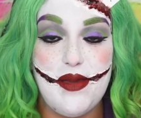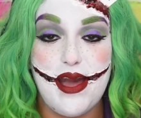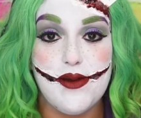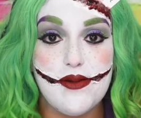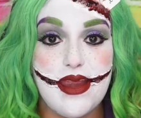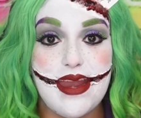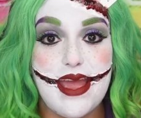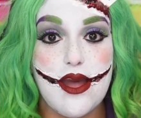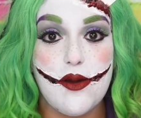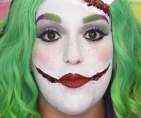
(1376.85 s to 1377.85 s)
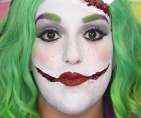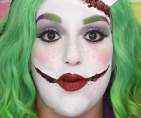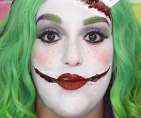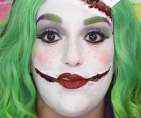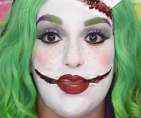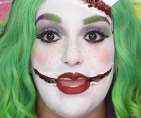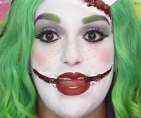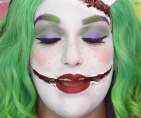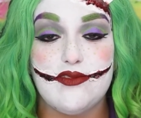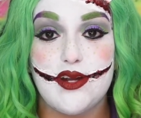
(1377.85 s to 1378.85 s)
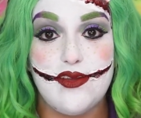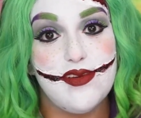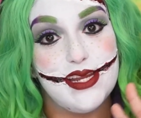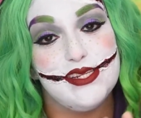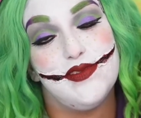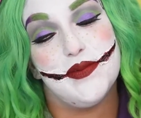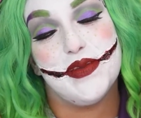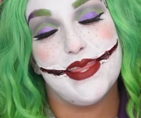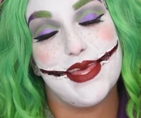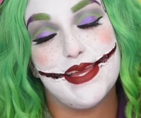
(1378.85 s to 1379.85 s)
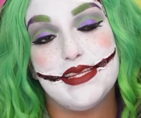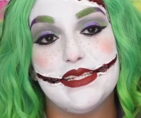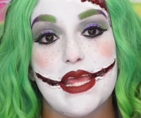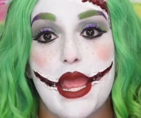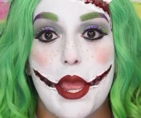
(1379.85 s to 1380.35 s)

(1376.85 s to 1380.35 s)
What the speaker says: out right now before I forget after I finish filming this